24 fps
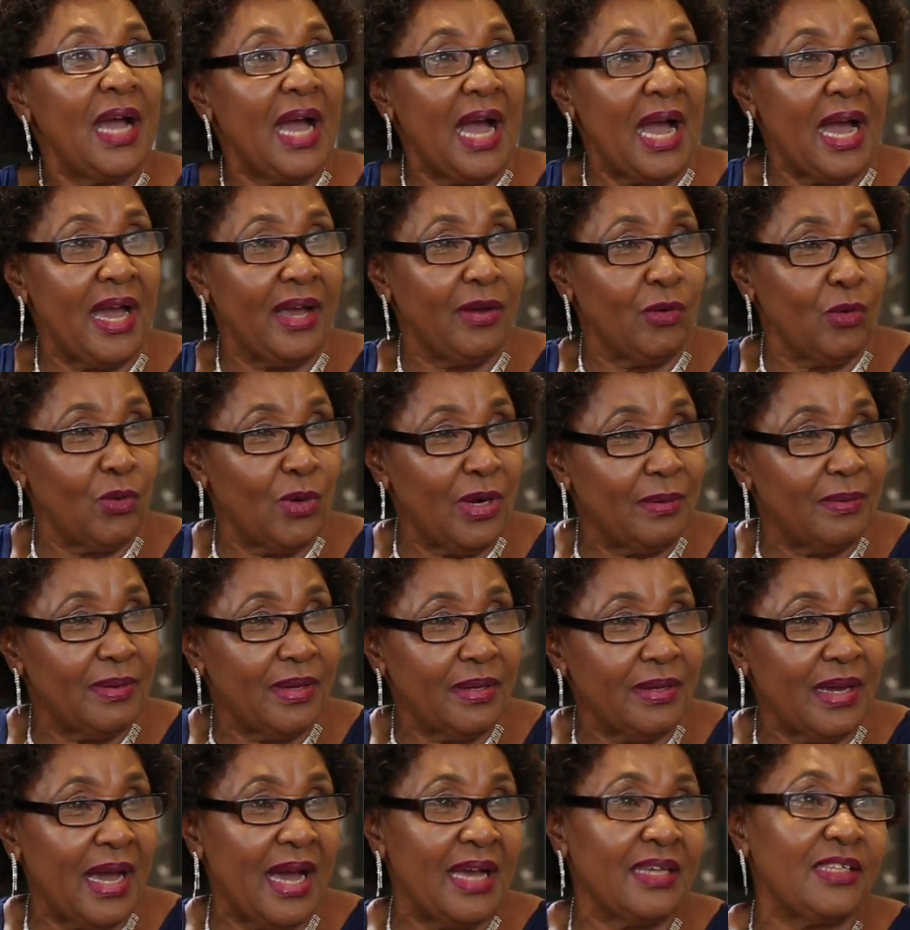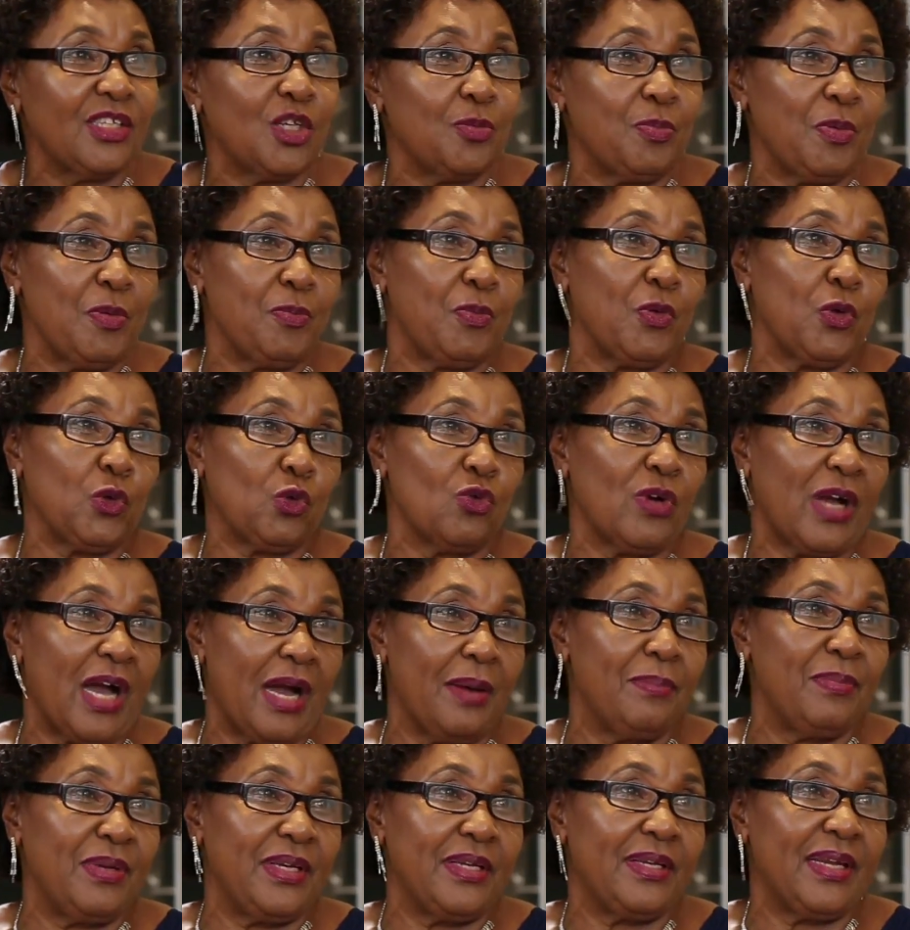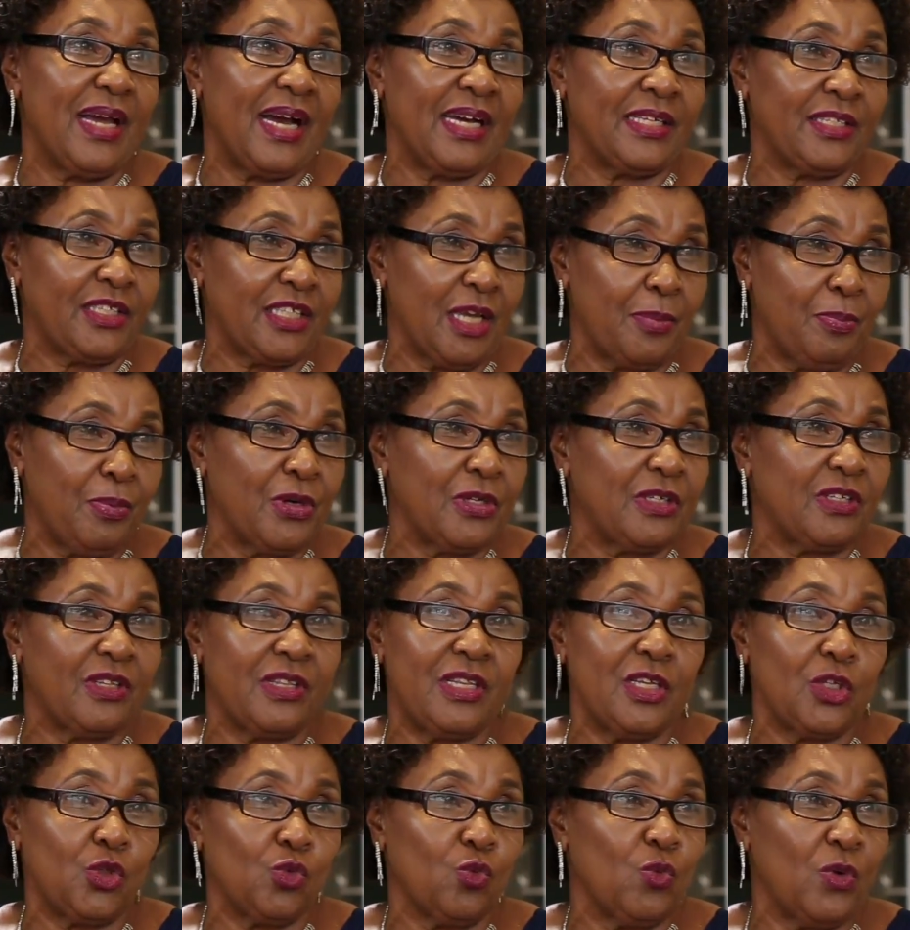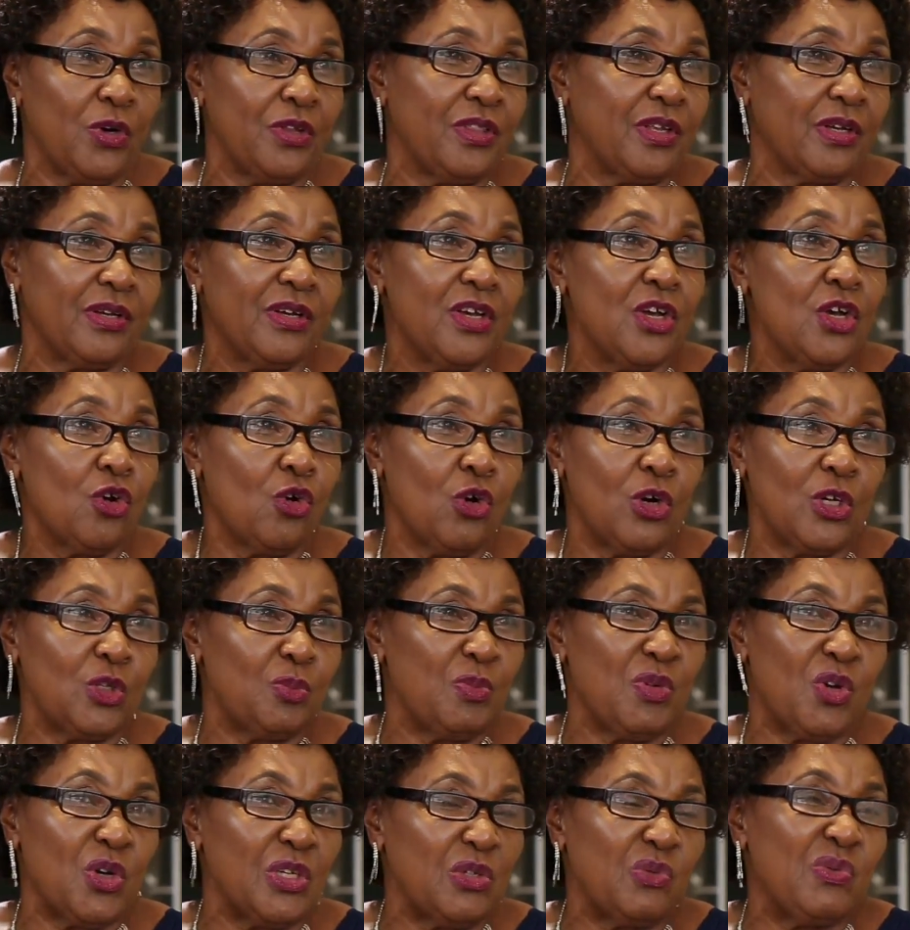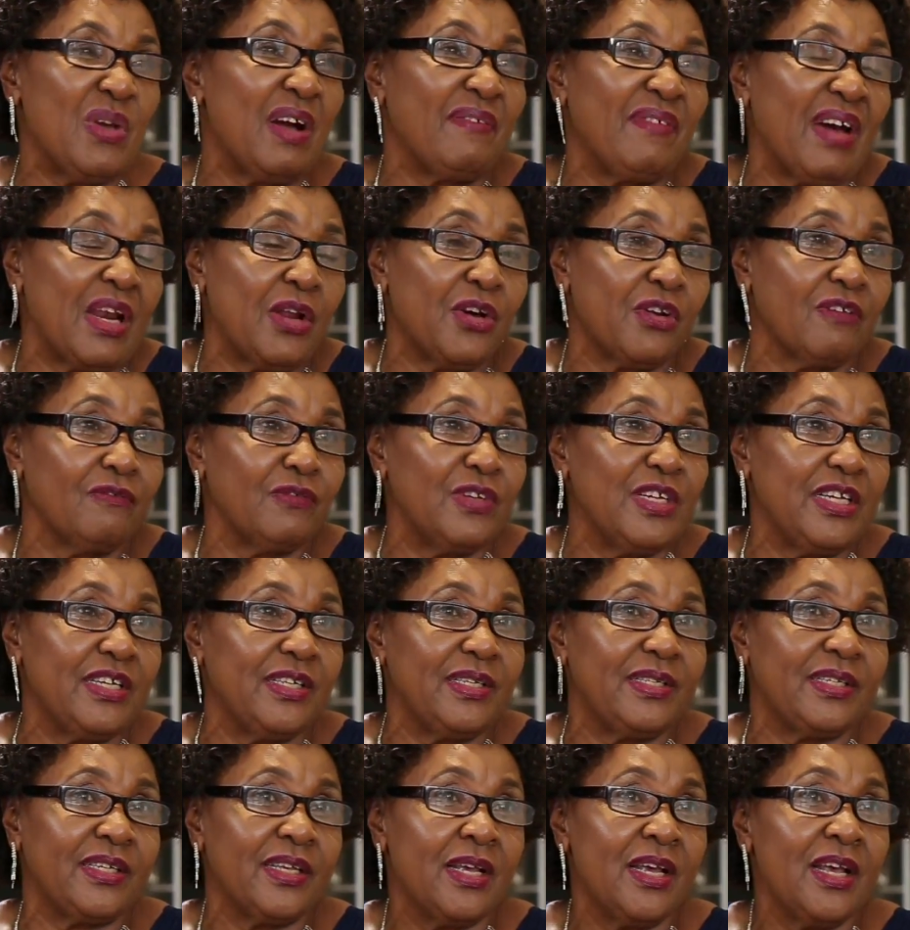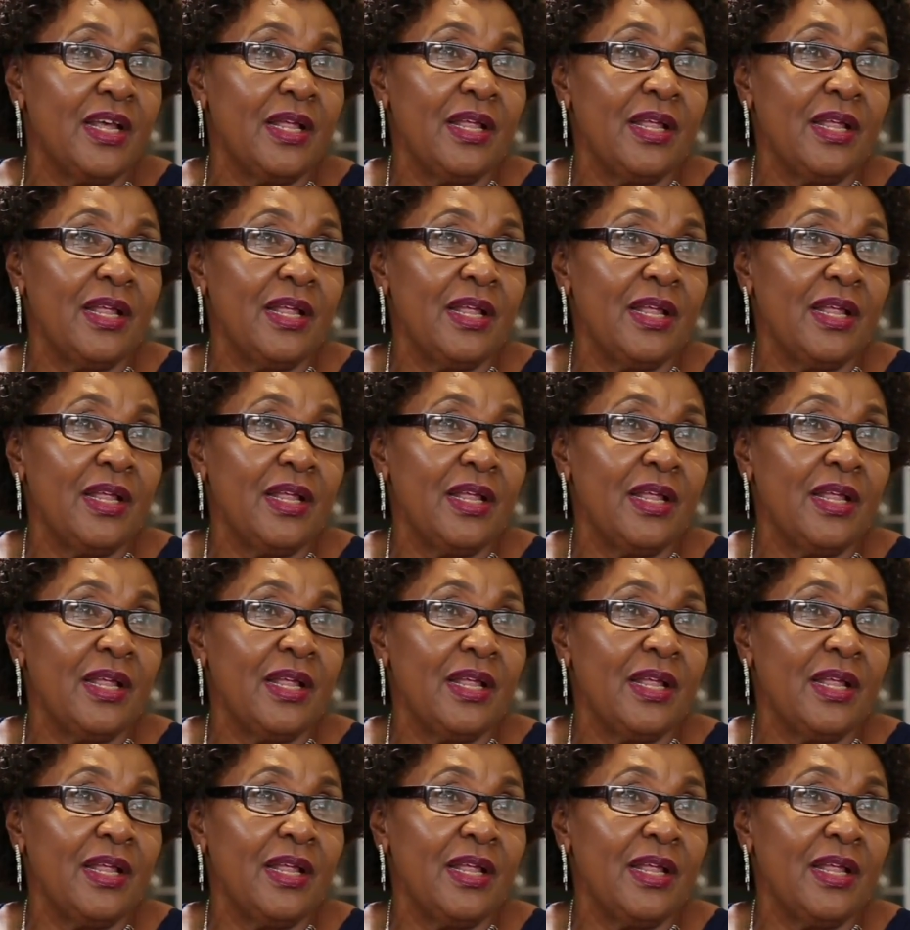I will ask people to come in and support this worthy cause, because we have a lot of needs.